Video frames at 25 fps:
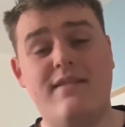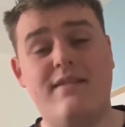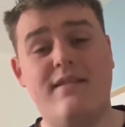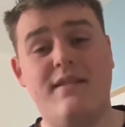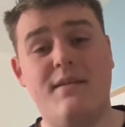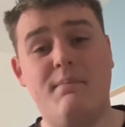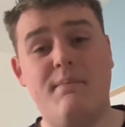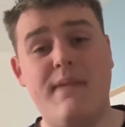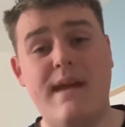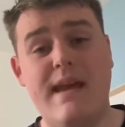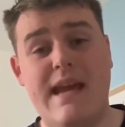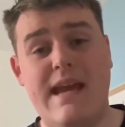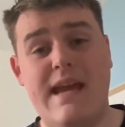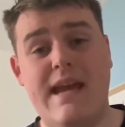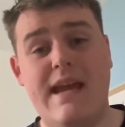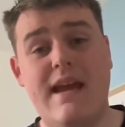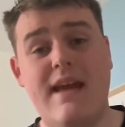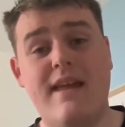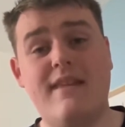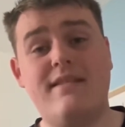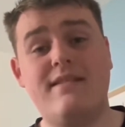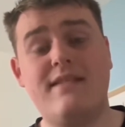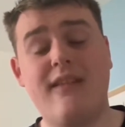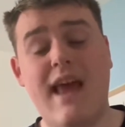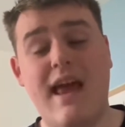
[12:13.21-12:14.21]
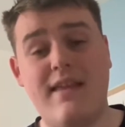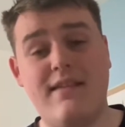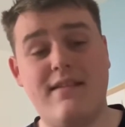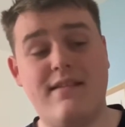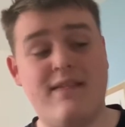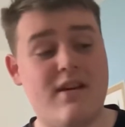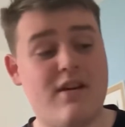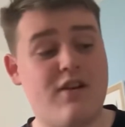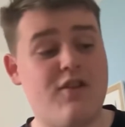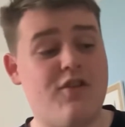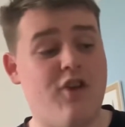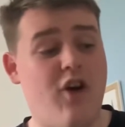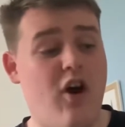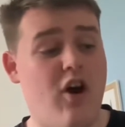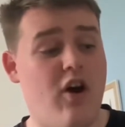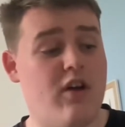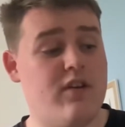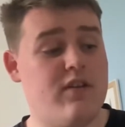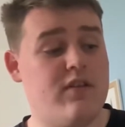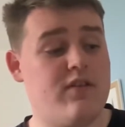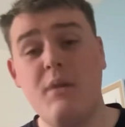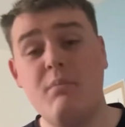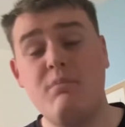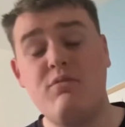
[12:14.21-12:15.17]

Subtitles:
to be sent across